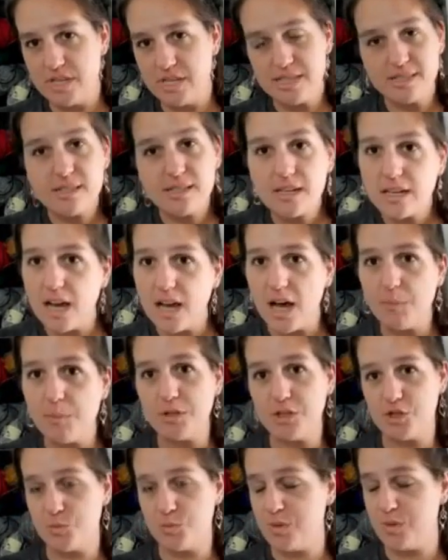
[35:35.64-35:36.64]
That's an
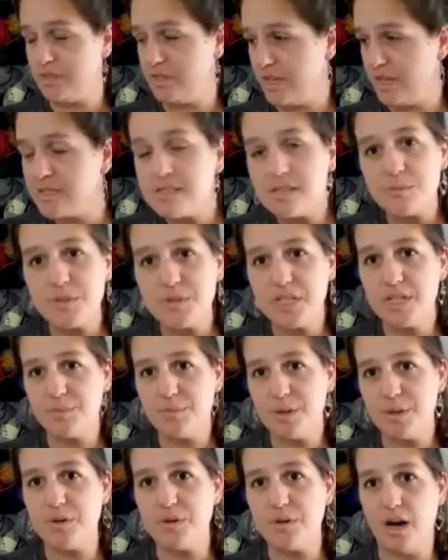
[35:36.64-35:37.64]
accomplishment. That's something to
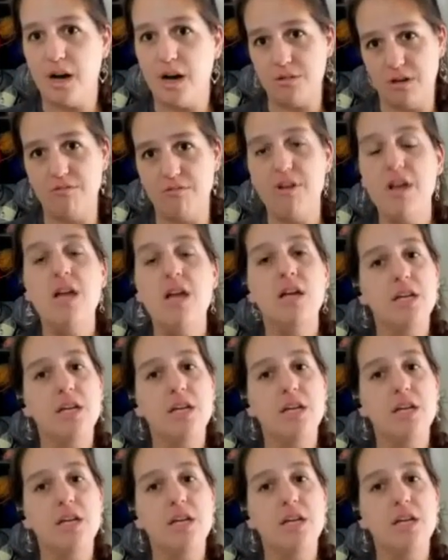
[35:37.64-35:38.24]
be proud of.